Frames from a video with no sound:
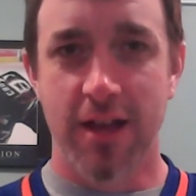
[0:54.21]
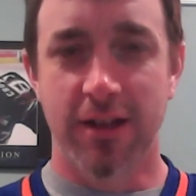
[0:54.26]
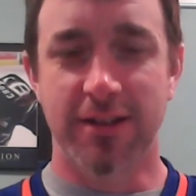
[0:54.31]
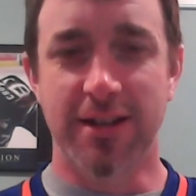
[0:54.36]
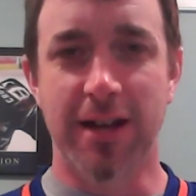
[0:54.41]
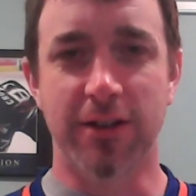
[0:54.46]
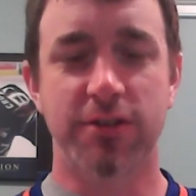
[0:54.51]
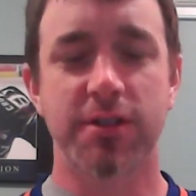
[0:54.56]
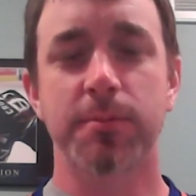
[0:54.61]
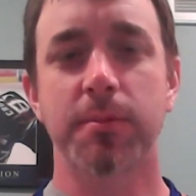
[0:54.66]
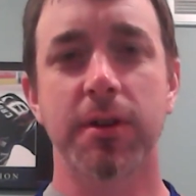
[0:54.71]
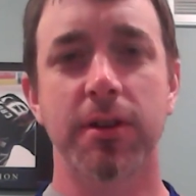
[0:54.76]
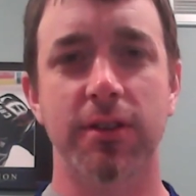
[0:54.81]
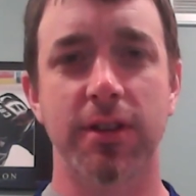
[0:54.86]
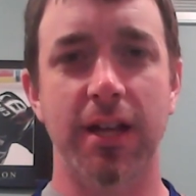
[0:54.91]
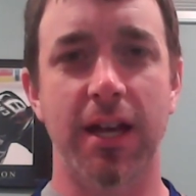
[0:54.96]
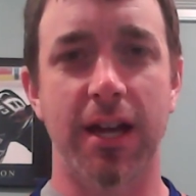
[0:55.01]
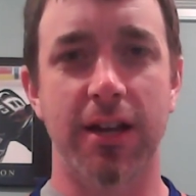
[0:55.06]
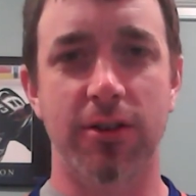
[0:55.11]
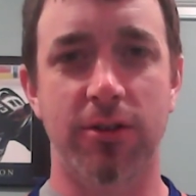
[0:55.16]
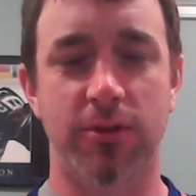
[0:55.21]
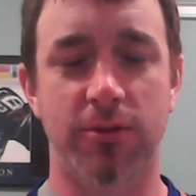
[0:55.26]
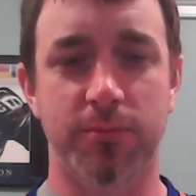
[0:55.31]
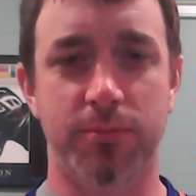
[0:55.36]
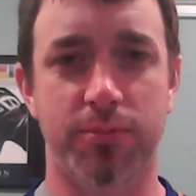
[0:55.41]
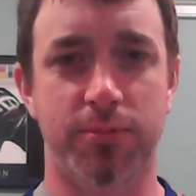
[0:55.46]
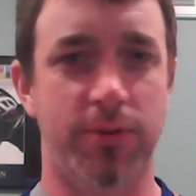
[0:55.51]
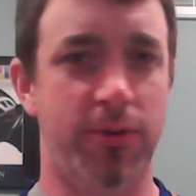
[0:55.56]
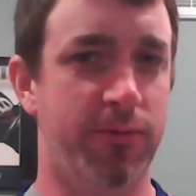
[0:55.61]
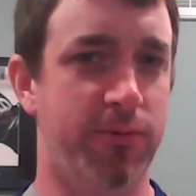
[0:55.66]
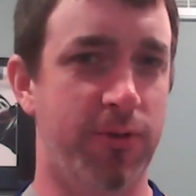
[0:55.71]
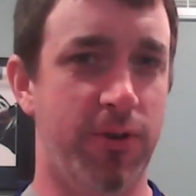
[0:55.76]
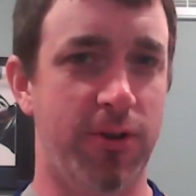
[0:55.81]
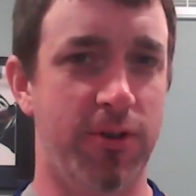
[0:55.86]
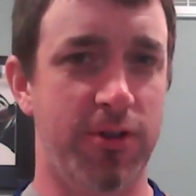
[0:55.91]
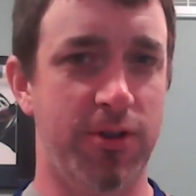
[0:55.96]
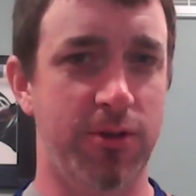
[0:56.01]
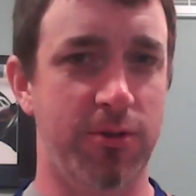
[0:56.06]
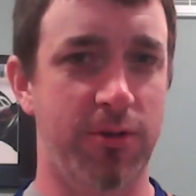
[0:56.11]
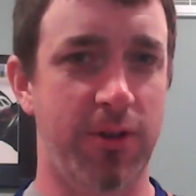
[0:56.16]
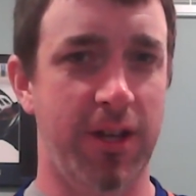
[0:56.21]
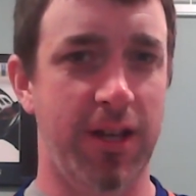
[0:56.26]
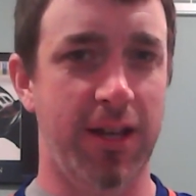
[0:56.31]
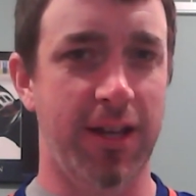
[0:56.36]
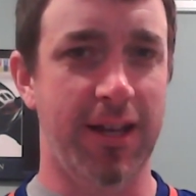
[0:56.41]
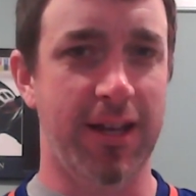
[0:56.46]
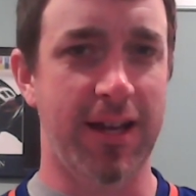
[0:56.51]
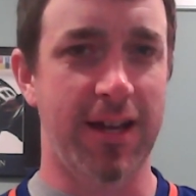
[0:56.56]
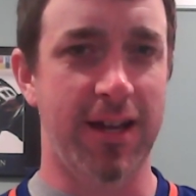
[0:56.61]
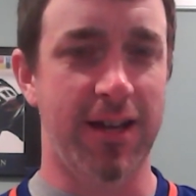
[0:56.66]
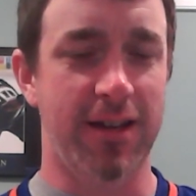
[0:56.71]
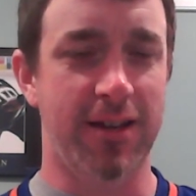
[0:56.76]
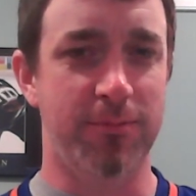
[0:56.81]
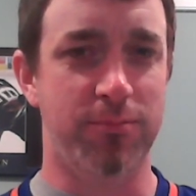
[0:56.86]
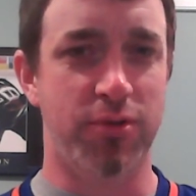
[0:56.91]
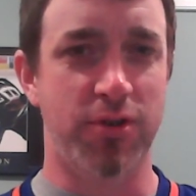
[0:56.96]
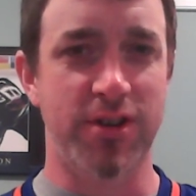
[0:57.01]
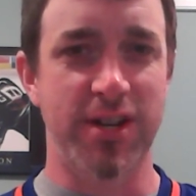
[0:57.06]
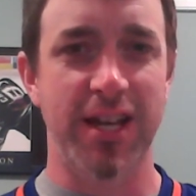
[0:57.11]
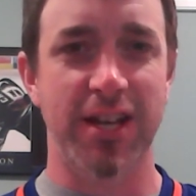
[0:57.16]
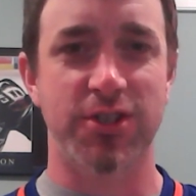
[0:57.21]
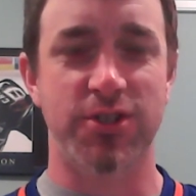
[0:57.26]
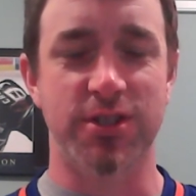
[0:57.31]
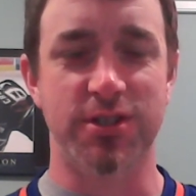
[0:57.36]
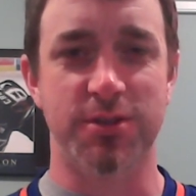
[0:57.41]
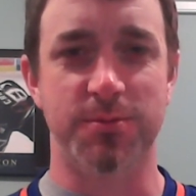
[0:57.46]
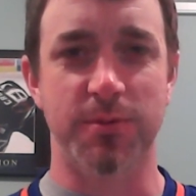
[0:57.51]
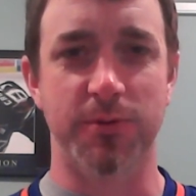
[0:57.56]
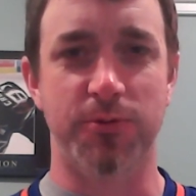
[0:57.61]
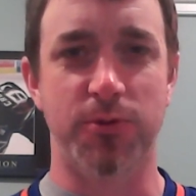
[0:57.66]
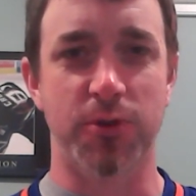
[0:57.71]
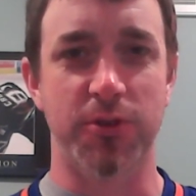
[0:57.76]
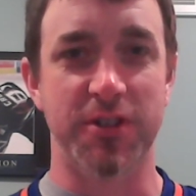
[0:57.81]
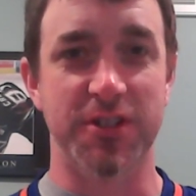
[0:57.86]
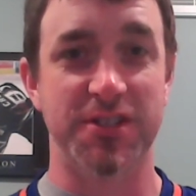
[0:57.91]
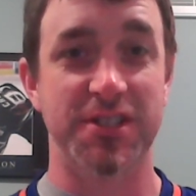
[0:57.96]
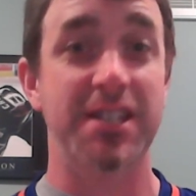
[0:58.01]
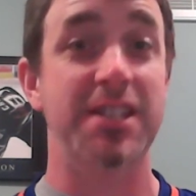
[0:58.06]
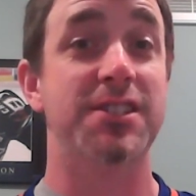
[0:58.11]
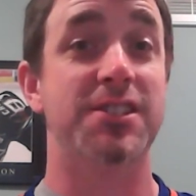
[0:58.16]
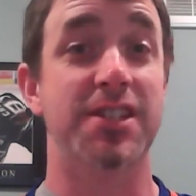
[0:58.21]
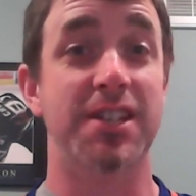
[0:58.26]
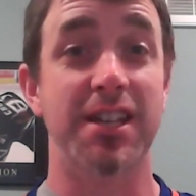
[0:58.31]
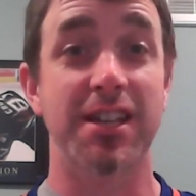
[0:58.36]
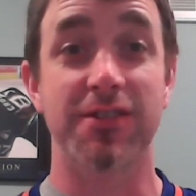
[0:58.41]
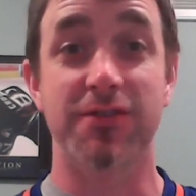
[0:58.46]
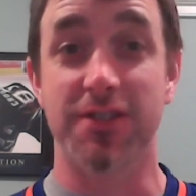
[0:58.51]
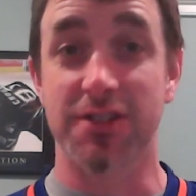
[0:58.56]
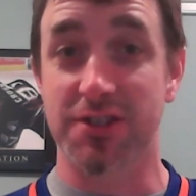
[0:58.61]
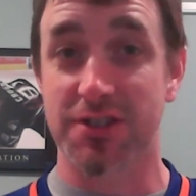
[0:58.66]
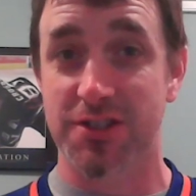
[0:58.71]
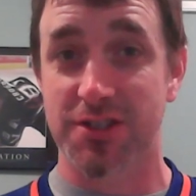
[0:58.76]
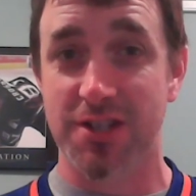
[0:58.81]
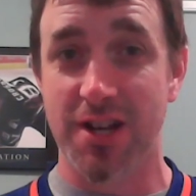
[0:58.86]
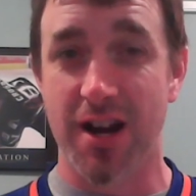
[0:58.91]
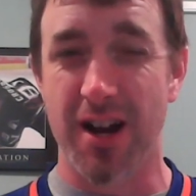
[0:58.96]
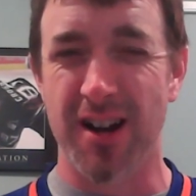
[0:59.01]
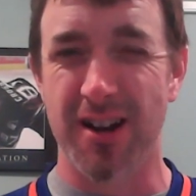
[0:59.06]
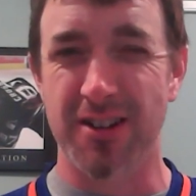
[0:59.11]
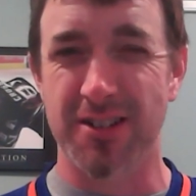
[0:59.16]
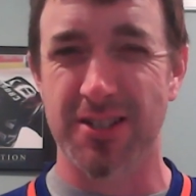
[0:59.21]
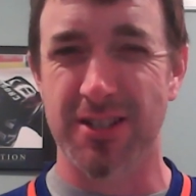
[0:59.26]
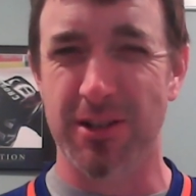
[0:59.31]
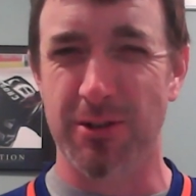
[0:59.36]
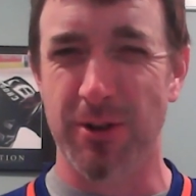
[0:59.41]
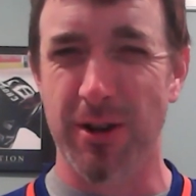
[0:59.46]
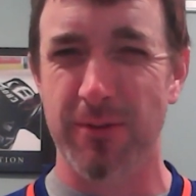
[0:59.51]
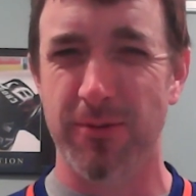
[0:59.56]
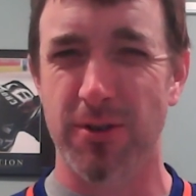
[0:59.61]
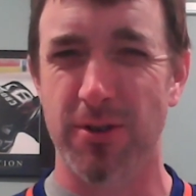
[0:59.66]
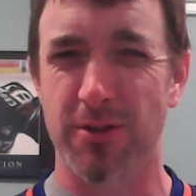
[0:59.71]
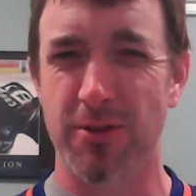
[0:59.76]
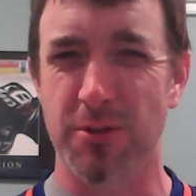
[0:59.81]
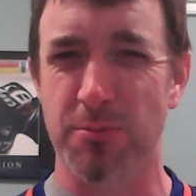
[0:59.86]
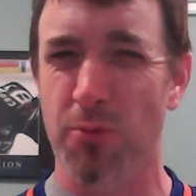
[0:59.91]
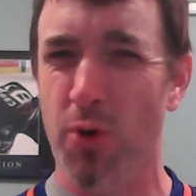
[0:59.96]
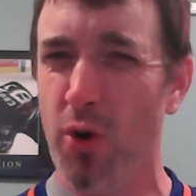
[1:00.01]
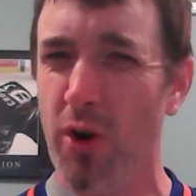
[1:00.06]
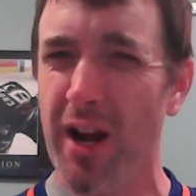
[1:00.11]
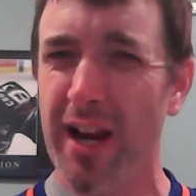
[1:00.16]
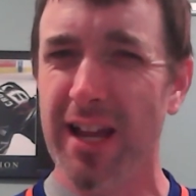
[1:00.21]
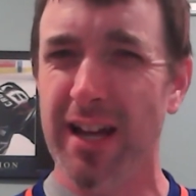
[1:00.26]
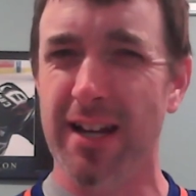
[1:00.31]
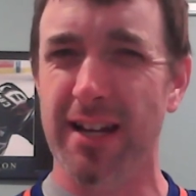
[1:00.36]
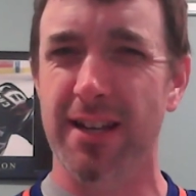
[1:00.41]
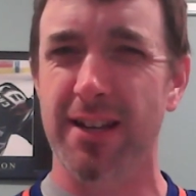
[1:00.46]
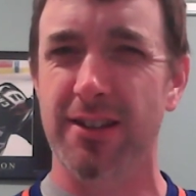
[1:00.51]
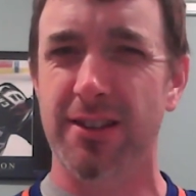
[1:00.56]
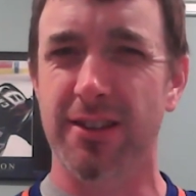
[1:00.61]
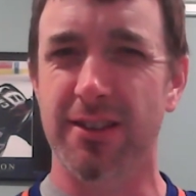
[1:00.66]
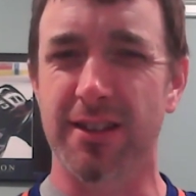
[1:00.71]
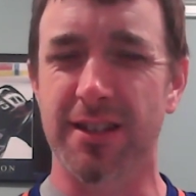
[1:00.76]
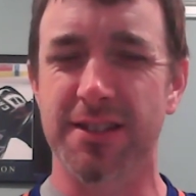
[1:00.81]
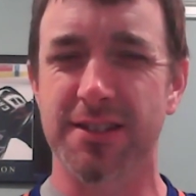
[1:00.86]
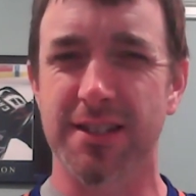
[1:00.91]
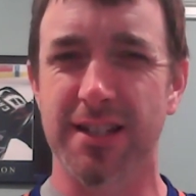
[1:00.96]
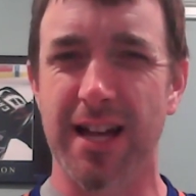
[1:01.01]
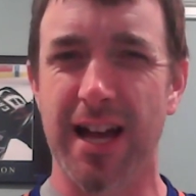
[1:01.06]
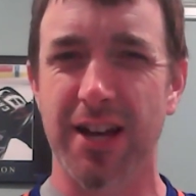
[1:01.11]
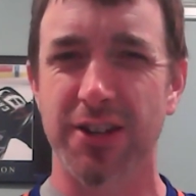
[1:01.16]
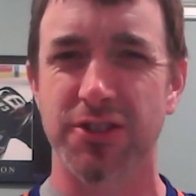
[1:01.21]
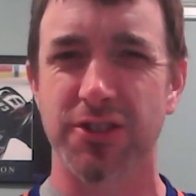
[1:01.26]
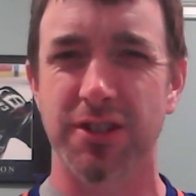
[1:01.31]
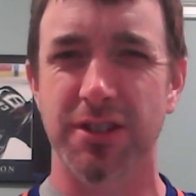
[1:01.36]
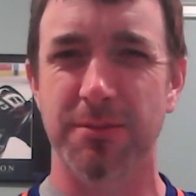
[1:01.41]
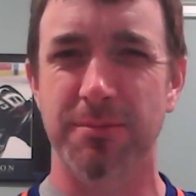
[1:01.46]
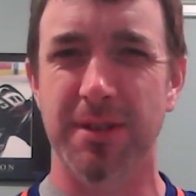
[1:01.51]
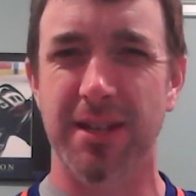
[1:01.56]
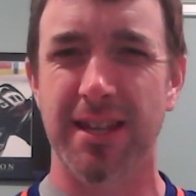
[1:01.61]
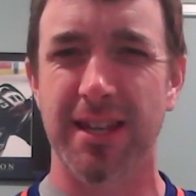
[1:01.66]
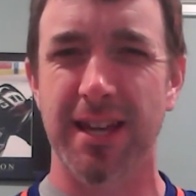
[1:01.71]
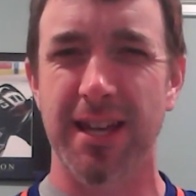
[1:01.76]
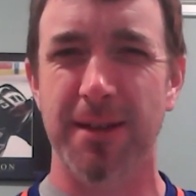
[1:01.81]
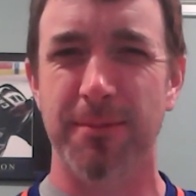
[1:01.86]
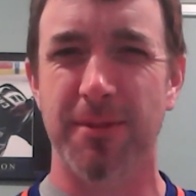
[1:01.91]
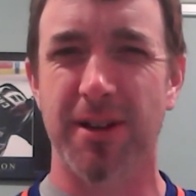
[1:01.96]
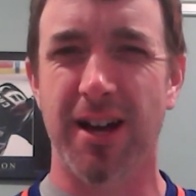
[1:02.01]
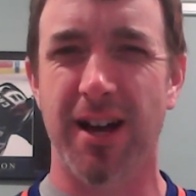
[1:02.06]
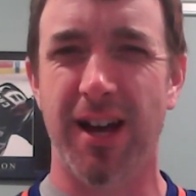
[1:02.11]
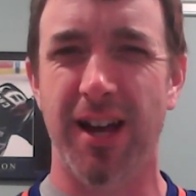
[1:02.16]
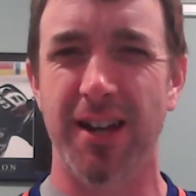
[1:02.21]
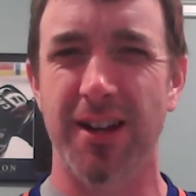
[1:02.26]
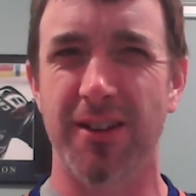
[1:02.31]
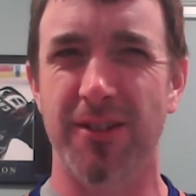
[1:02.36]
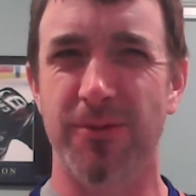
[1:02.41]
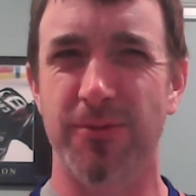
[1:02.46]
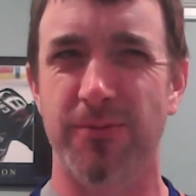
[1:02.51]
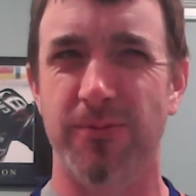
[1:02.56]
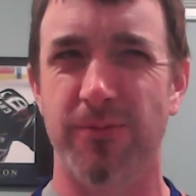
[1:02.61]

Now, typically I don't prefer doing uh, predictions before the season even starts. However, the more I got into this, it actually became kind of